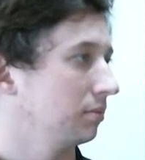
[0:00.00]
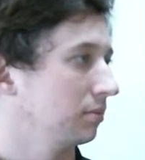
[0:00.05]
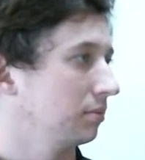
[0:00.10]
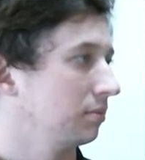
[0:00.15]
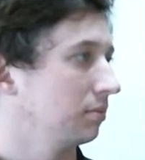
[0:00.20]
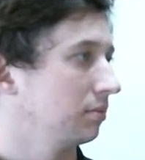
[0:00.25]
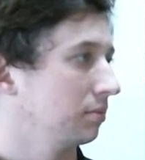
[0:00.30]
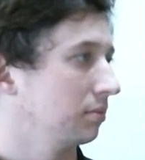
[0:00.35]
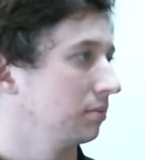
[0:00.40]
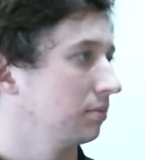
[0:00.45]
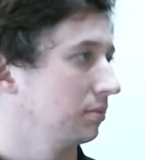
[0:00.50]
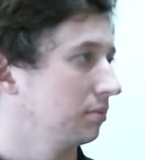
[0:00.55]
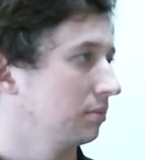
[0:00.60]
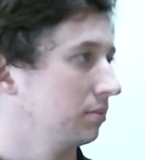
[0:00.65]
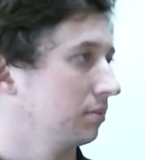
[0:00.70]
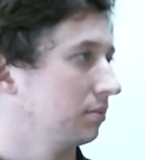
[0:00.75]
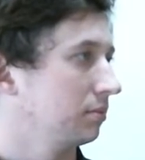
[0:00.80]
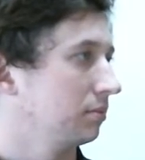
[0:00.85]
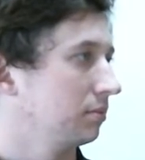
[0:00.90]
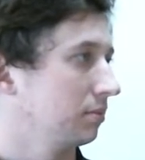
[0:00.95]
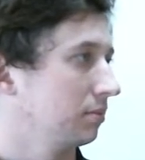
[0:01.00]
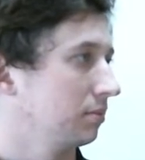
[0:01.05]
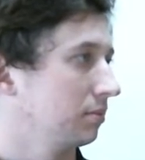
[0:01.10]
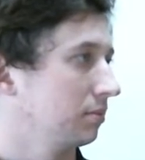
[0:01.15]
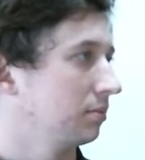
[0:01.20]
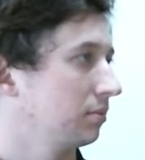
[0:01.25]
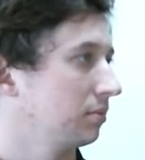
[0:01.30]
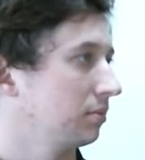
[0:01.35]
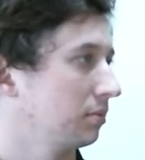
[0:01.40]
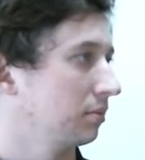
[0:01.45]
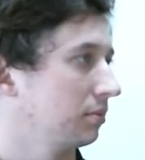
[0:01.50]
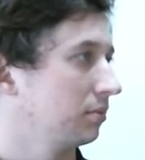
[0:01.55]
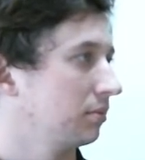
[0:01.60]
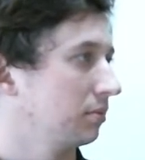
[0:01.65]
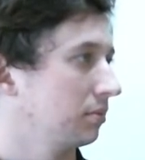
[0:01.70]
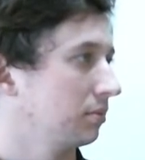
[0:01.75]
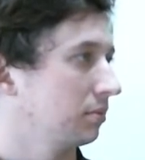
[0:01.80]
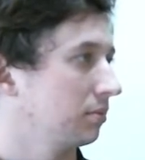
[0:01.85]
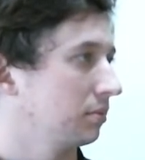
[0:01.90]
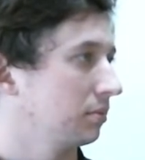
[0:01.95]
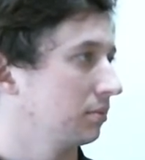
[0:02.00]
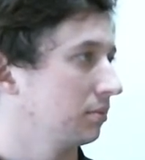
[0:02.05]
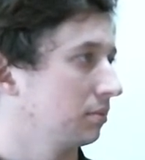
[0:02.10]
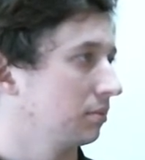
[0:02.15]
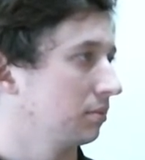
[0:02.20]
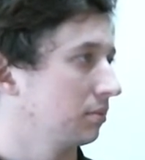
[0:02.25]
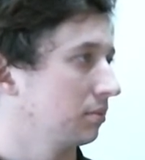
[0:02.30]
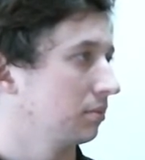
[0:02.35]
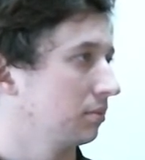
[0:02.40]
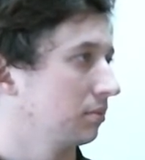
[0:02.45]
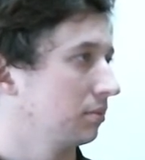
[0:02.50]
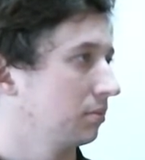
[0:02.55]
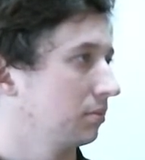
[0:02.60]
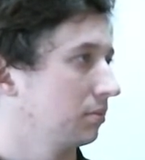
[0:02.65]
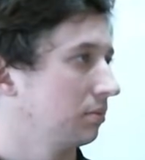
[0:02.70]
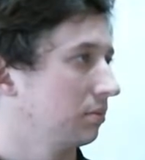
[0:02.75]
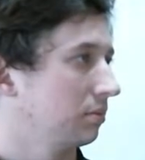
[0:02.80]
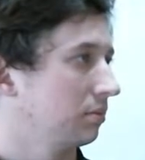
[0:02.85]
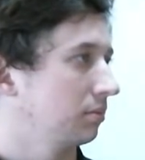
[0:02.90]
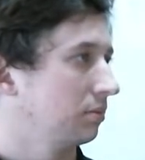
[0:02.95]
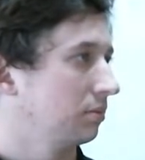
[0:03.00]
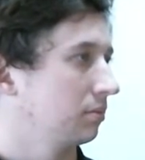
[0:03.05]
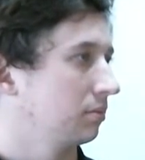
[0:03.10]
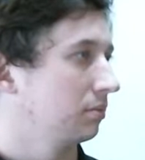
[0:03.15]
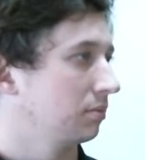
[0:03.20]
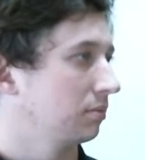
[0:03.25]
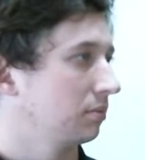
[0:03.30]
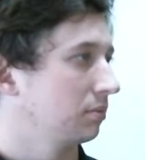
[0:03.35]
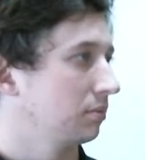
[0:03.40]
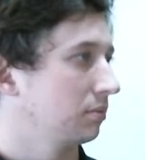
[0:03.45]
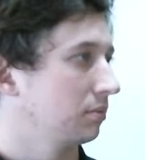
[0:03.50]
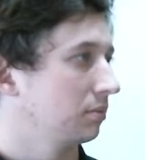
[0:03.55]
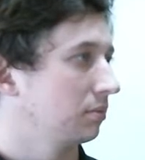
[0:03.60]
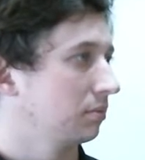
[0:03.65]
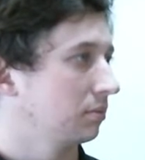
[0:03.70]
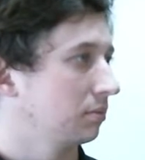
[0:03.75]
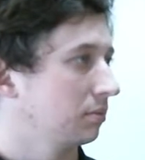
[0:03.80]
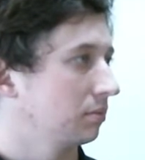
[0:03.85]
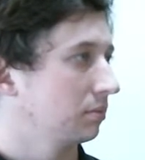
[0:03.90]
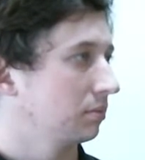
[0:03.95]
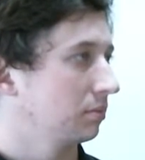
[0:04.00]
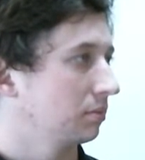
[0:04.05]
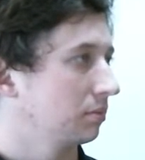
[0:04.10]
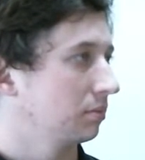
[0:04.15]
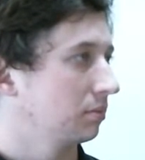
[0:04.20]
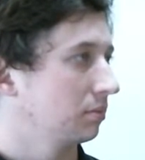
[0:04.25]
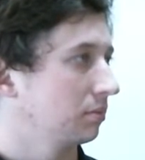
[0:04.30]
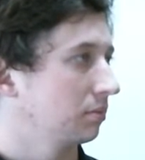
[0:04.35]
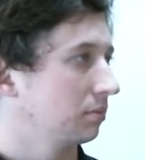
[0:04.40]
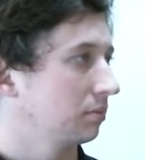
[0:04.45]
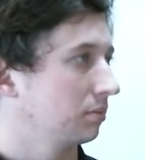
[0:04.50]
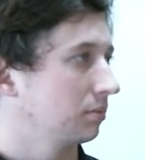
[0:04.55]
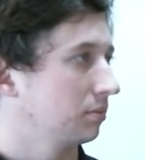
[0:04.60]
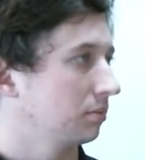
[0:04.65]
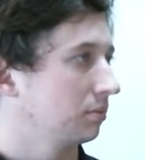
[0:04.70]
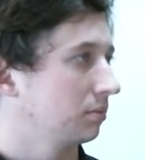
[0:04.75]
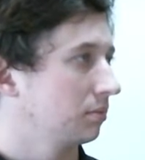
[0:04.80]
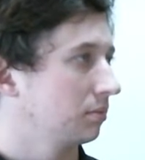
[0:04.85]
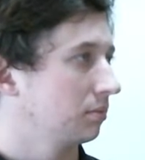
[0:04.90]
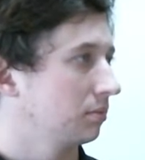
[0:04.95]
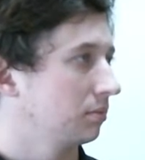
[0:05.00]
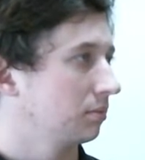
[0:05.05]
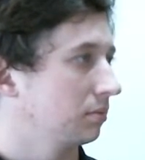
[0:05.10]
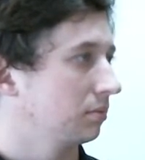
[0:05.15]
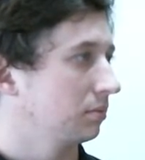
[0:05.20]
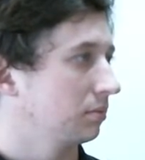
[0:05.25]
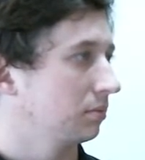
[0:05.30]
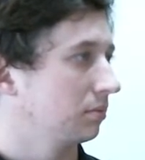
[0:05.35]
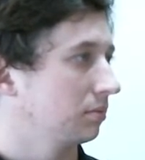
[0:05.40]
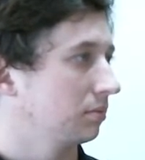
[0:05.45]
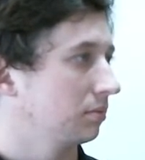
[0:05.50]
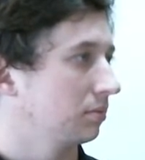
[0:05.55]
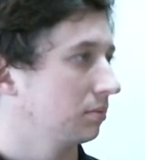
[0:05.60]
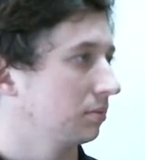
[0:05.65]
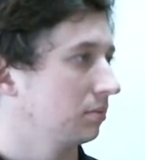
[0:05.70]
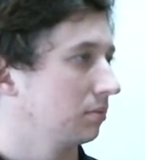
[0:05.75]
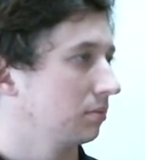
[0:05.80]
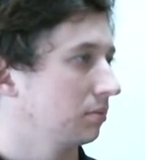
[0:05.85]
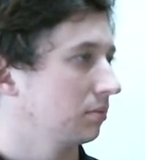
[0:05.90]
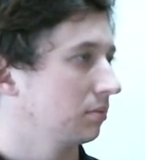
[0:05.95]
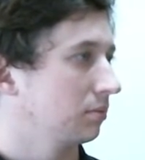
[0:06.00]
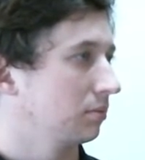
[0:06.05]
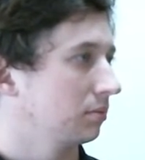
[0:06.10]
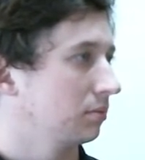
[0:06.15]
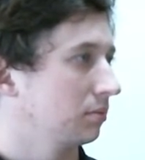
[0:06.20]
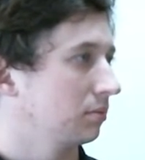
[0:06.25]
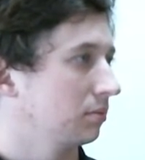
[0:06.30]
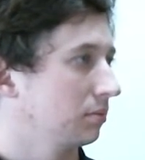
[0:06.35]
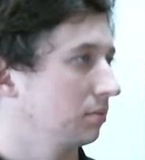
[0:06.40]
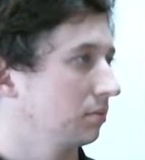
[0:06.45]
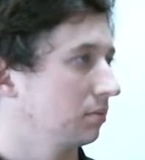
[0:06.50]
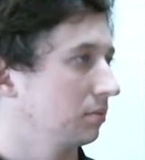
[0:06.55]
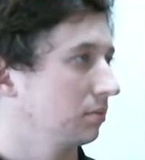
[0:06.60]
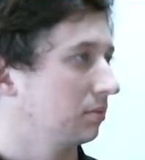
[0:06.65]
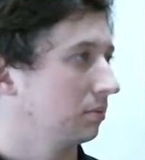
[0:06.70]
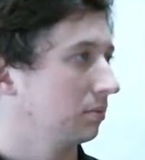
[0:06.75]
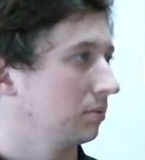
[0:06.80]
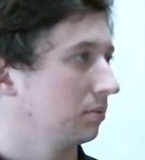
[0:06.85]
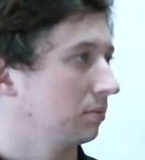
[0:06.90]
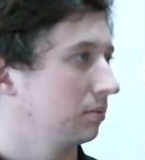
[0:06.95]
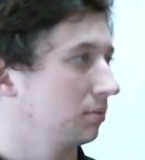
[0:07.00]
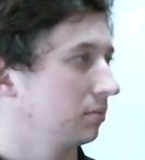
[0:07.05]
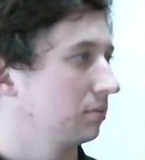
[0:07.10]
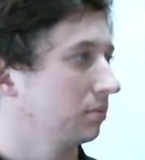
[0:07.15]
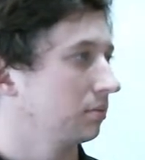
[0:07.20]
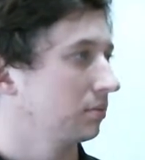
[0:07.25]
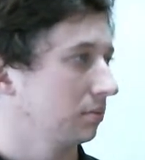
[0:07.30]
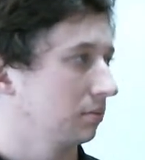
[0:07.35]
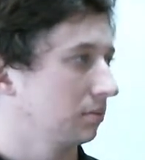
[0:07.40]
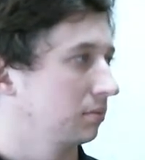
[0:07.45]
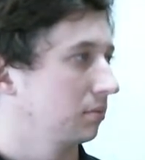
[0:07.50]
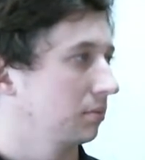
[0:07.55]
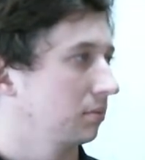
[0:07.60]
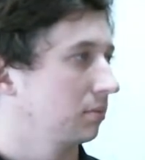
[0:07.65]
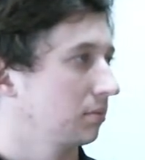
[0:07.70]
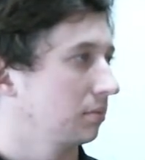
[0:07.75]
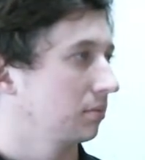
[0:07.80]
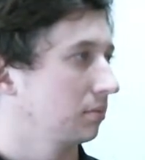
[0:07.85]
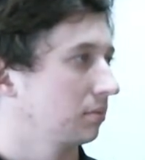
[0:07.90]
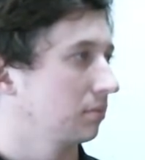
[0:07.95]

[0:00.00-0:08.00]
No words are spoken by the person on screen.